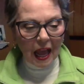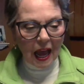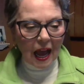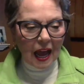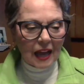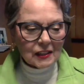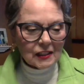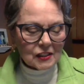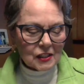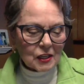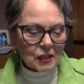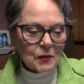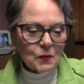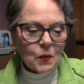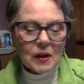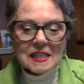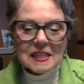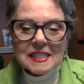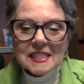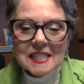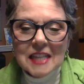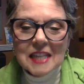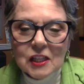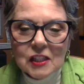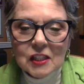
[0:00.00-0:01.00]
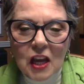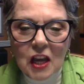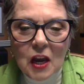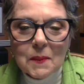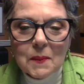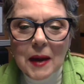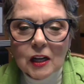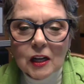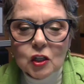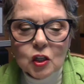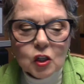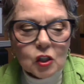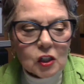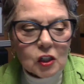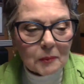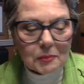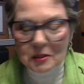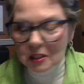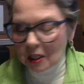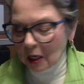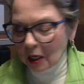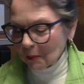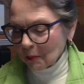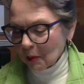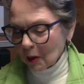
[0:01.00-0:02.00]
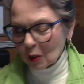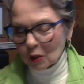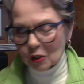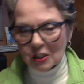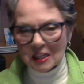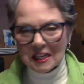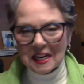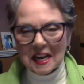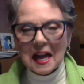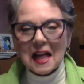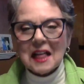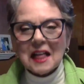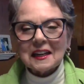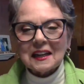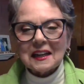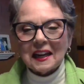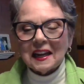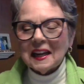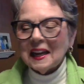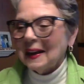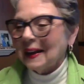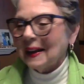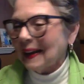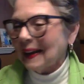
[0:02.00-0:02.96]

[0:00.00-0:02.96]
I see. What does that say about your lipstick personality?